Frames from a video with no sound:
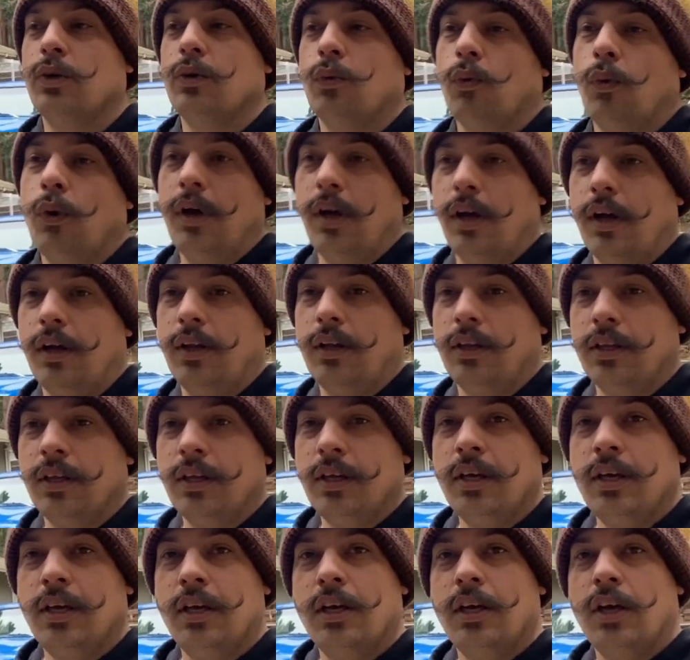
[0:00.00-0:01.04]
Well,
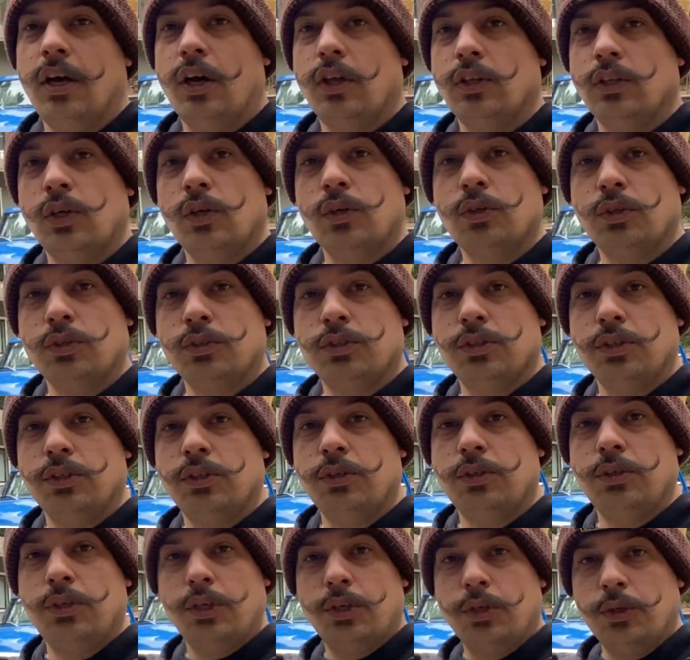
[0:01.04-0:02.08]
a local
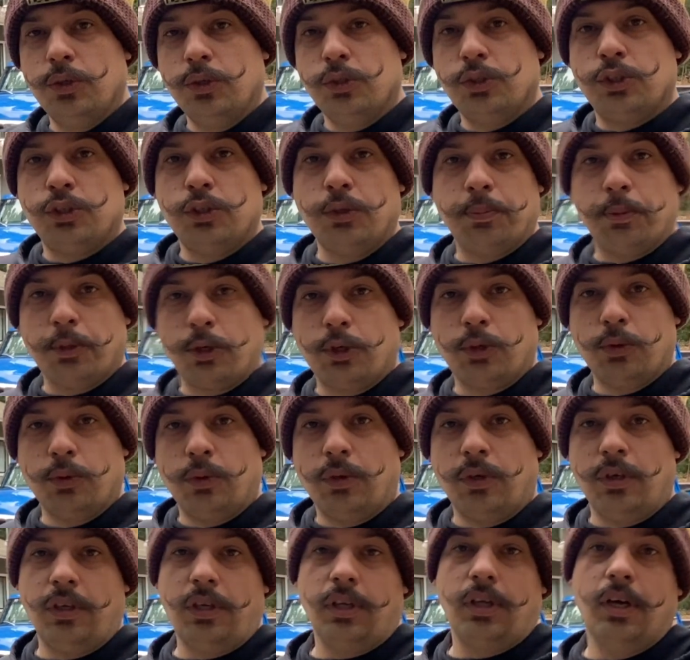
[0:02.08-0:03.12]
dude who's super
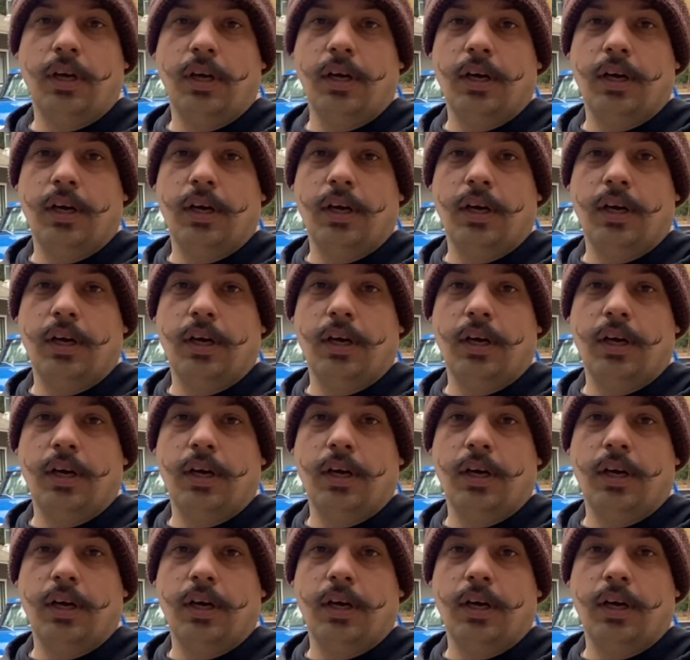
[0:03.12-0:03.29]
cool,